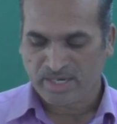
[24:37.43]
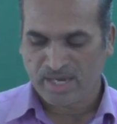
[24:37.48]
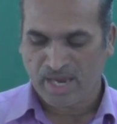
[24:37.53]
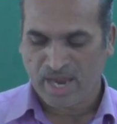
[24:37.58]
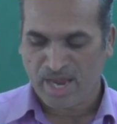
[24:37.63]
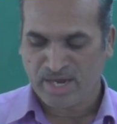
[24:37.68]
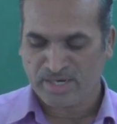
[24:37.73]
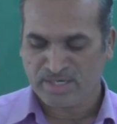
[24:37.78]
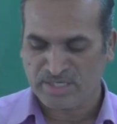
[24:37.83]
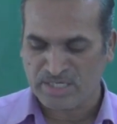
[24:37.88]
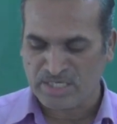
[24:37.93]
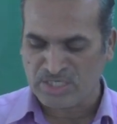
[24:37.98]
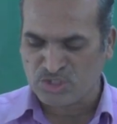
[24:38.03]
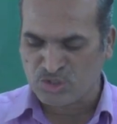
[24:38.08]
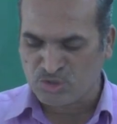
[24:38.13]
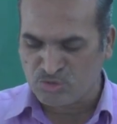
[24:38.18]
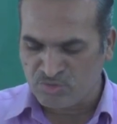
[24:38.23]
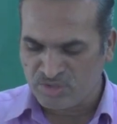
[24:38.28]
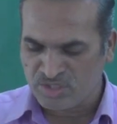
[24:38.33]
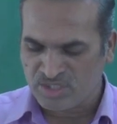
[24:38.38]
can
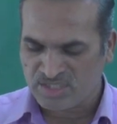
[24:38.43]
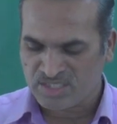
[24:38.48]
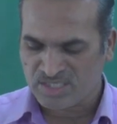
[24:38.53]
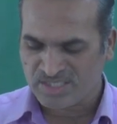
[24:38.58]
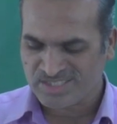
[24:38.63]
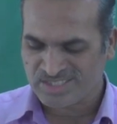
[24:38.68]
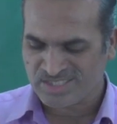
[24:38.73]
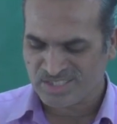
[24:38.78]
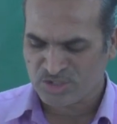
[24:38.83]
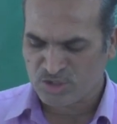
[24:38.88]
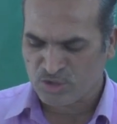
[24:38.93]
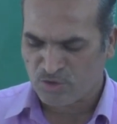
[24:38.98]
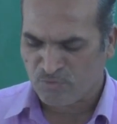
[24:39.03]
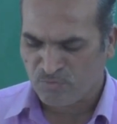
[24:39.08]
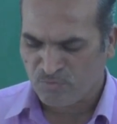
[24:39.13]
disguise such a